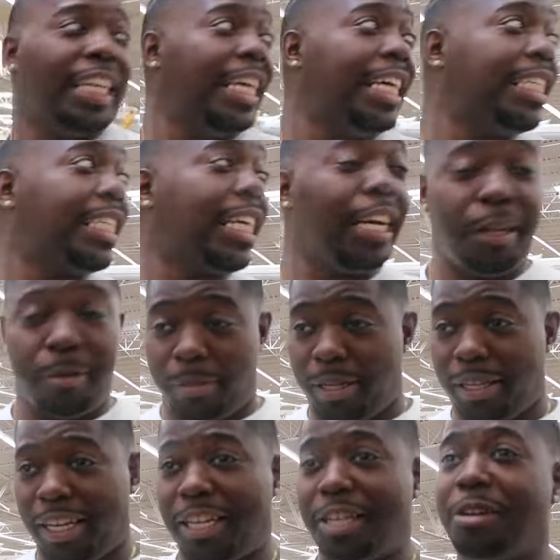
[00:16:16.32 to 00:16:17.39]
It's
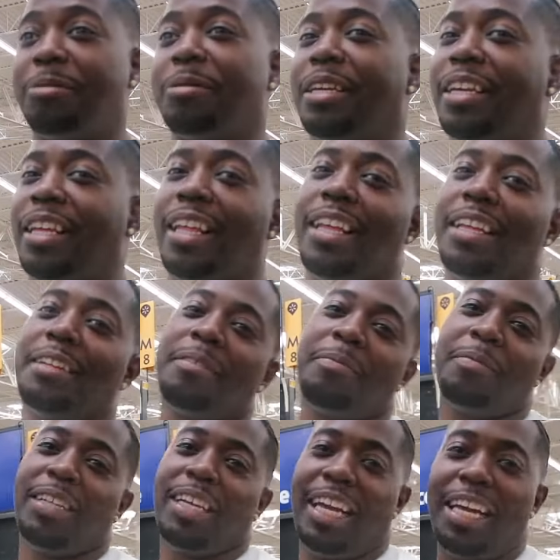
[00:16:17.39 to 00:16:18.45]
coming. He gonna get it.
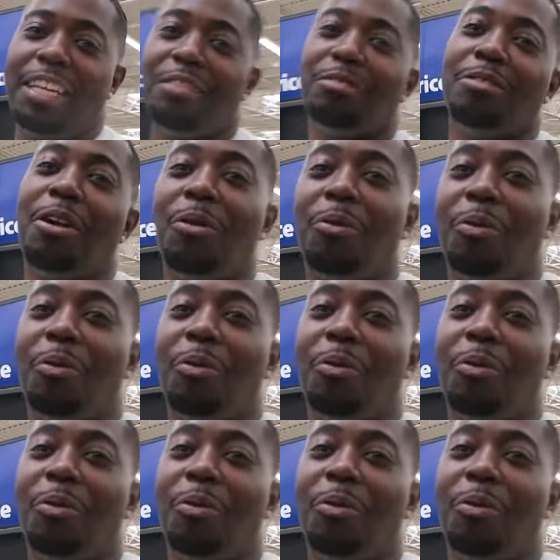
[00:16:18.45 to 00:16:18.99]
He don't know